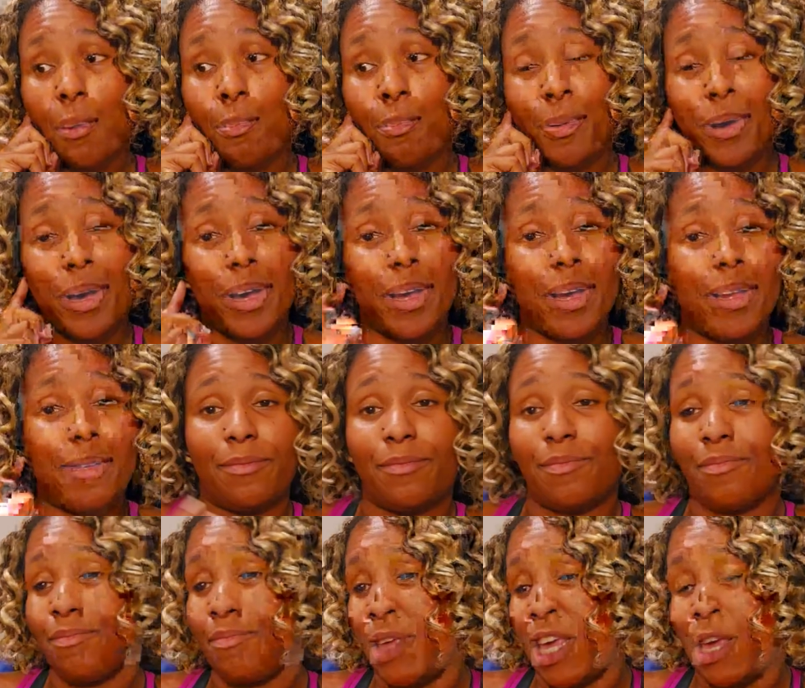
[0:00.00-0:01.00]
But
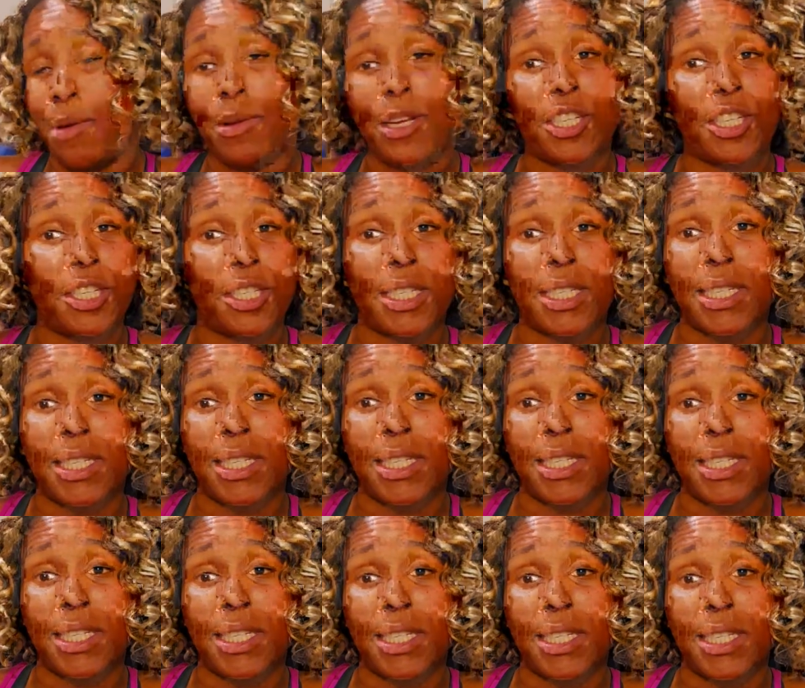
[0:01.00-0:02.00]
maybe she just
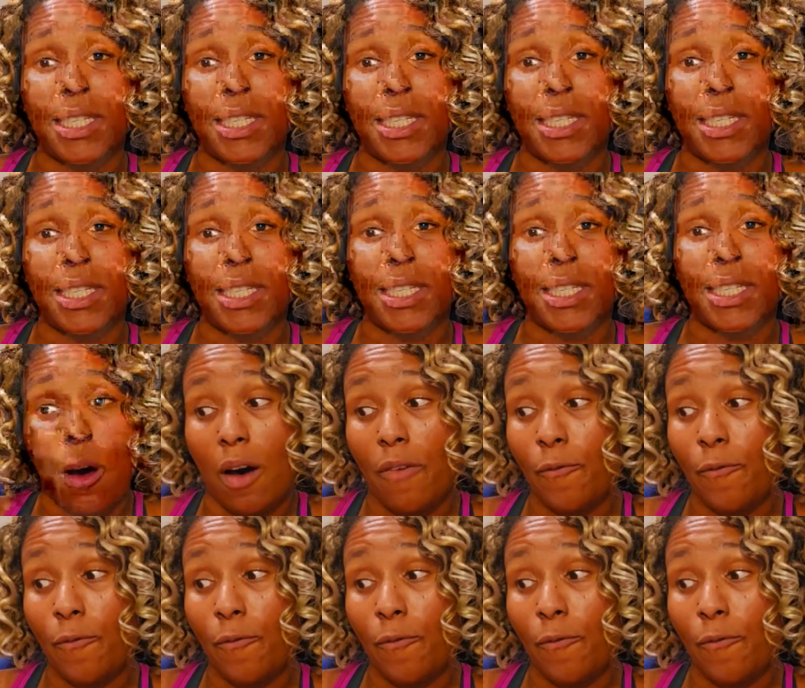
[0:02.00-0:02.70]
needed that wake up call.